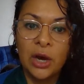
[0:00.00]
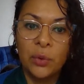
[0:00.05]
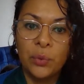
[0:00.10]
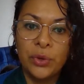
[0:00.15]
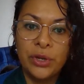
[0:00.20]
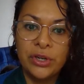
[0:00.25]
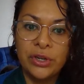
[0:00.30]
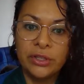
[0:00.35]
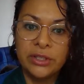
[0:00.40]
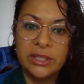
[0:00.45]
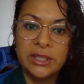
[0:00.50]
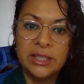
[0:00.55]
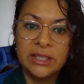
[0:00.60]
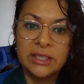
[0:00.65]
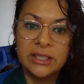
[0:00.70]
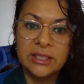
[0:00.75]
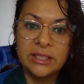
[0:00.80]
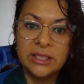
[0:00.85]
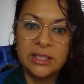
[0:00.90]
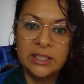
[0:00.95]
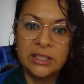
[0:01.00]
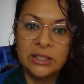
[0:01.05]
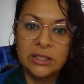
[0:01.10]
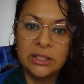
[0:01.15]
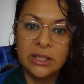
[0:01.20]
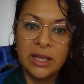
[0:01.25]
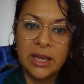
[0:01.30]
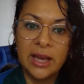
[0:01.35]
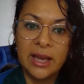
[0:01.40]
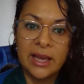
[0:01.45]
We know that the
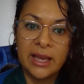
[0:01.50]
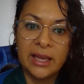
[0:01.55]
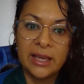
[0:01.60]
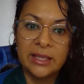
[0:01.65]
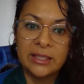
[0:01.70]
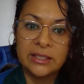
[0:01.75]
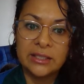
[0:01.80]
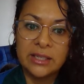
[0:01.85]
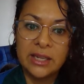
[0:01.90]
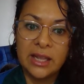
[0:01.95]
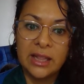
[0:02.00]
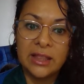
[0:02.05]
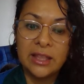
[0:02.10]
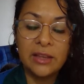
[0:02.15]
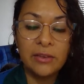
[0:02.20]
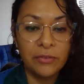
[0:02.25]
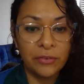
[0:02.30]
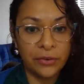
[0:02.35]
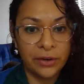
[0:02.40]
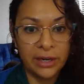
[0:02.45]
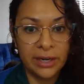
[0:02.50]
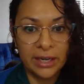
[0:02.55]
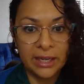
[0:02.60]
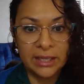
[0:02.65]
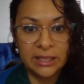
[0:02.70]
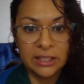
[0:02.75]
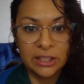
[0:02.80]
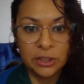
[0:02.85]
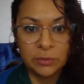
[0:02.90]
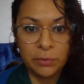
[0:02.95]
disease is different
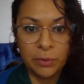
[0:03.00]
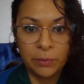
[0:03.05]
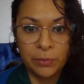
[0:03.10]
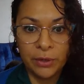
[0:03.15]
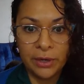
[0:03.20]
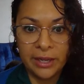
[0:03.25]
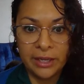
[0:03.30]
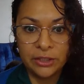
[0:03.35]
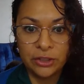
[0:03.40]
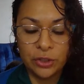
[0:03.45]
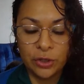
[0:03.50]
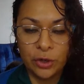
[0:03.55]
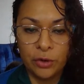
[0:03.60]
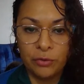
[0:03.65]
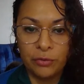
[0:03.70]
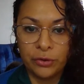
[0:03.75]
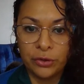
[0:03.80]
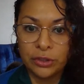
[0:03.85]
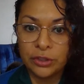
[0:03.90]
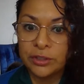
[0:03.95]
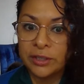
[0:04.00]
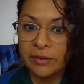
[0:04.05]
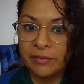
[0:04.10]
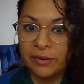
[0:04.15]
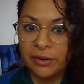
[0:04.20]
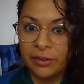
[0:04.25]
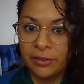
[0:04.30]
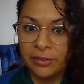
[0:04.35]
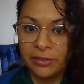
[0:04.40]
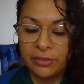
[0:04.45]
in this population for
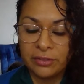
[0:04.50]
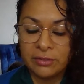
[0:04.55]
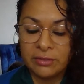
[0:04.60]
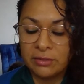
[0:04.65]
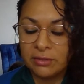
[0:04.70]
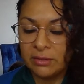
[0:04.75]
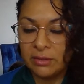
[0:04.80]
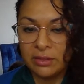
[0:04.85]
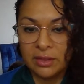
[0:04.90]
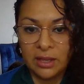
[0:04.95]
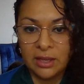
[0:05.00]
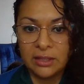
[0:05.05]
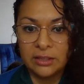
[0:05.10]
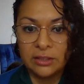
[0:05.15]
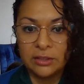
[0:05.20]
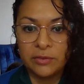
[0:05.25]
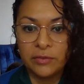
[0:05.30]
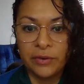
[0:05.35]
several things.